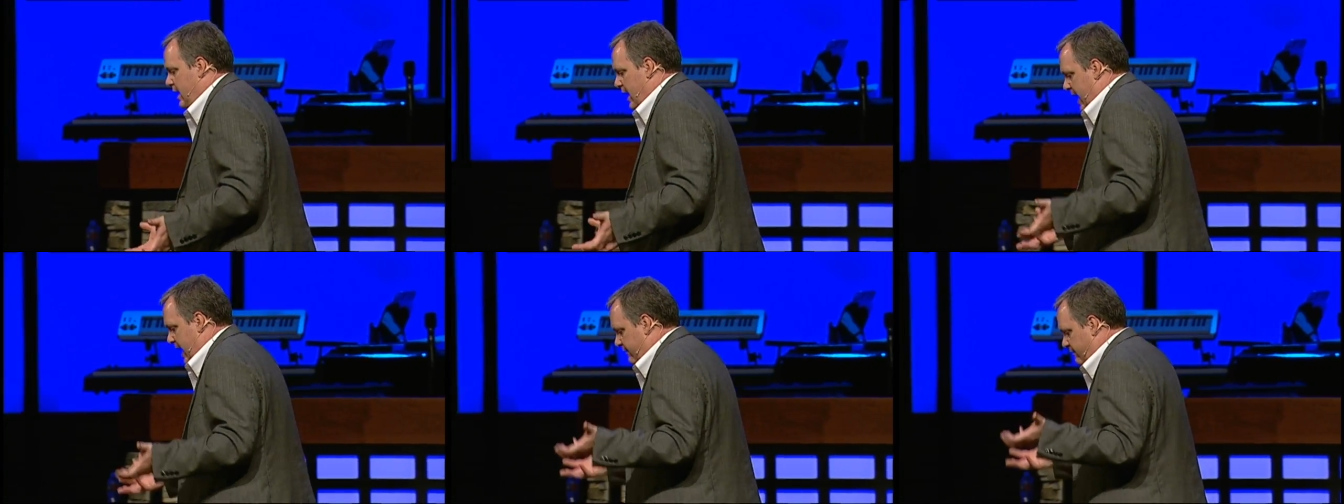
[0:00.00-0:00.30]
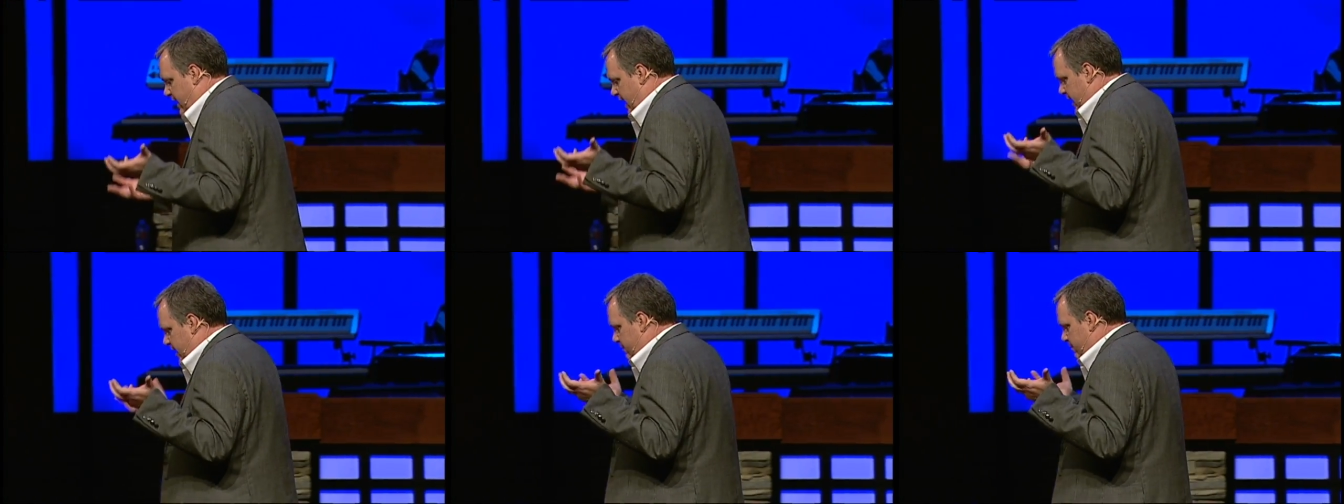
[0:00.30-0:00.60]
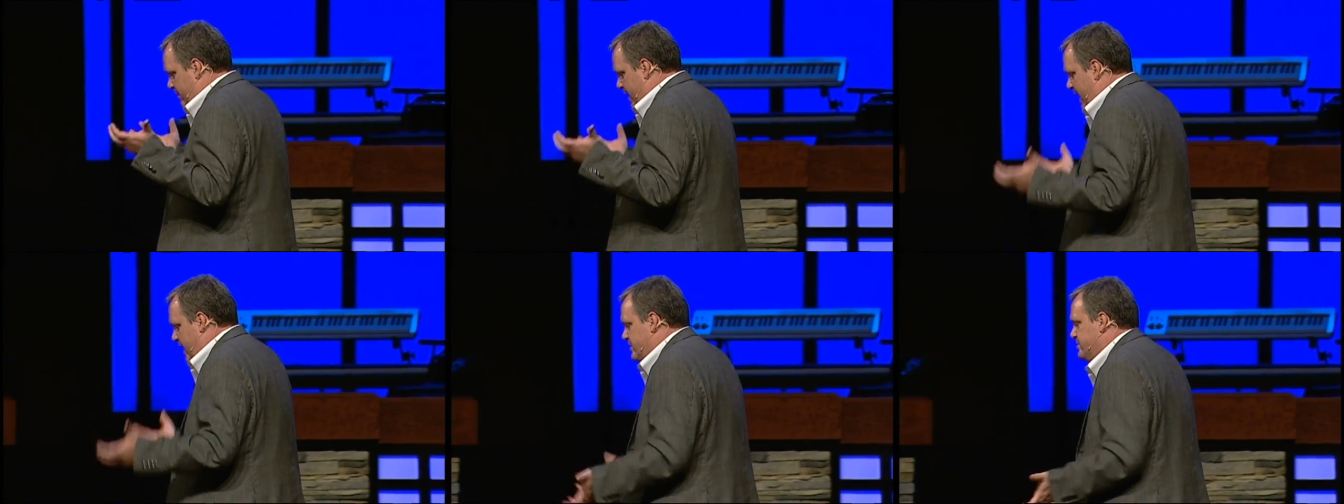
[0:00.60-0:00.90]
I've got a
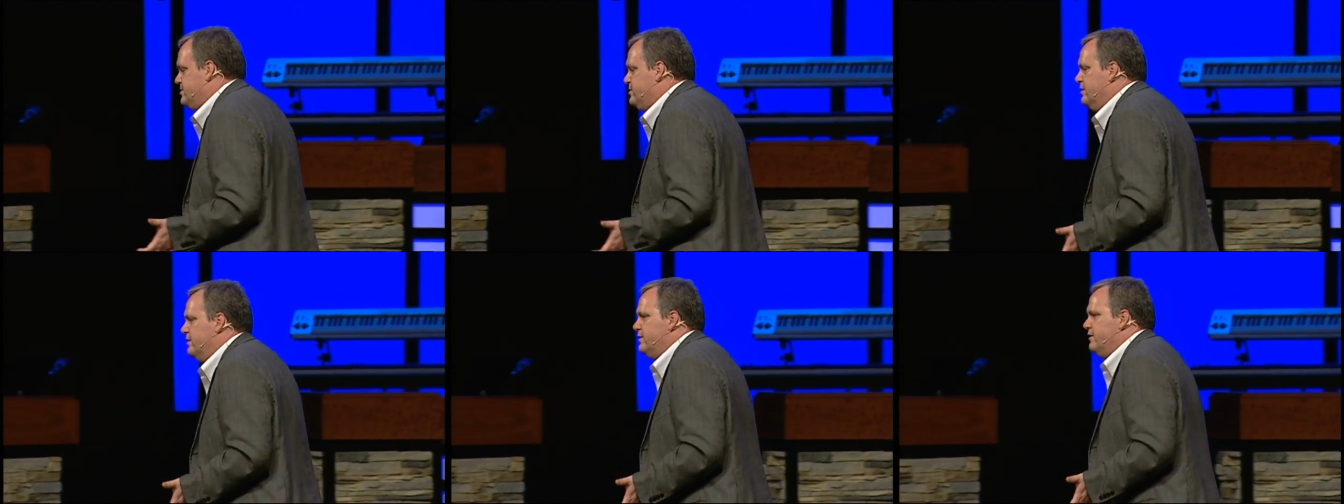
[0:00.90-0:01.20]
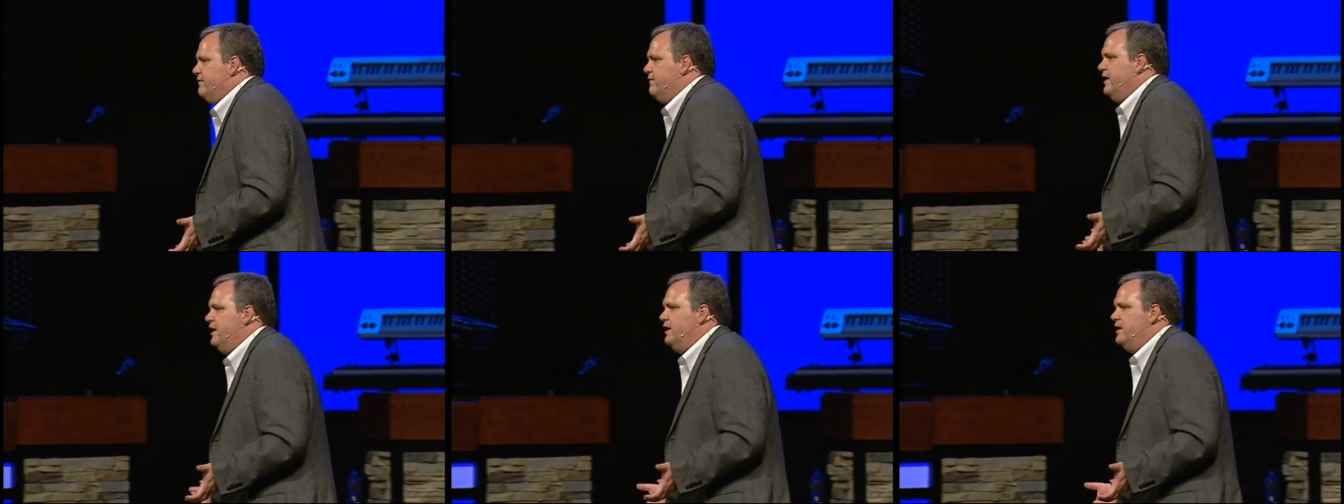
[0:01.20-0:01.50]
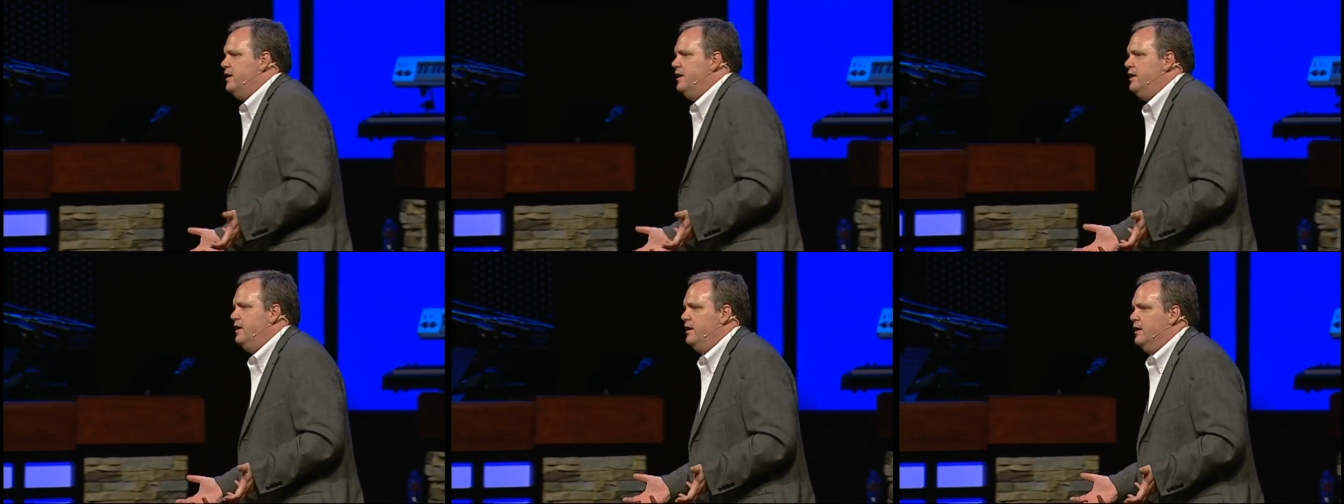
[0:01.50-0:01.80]
Master of
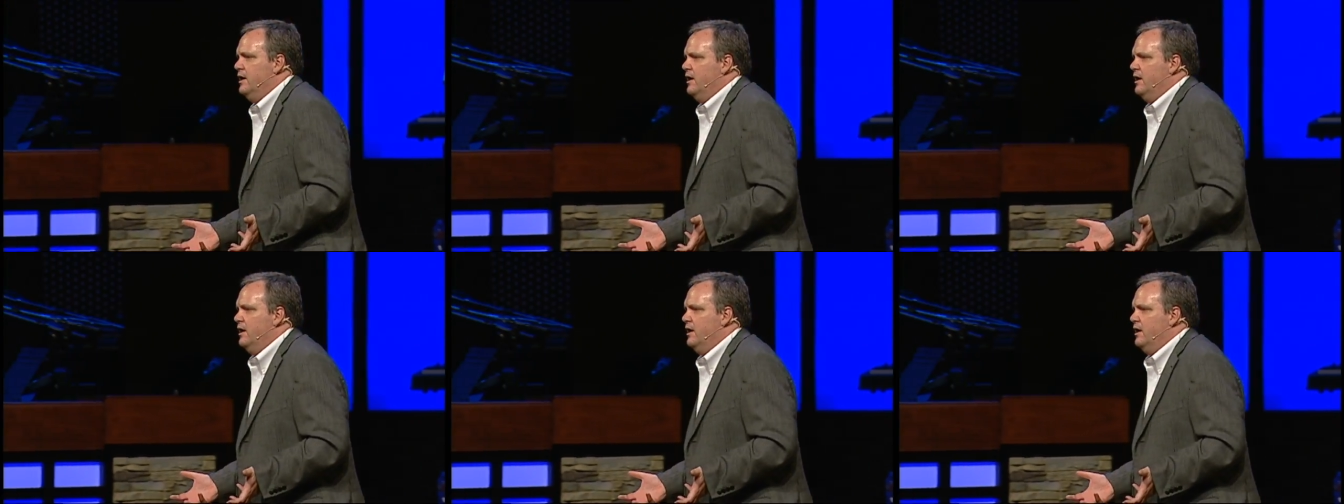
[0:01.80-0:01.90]
Divinity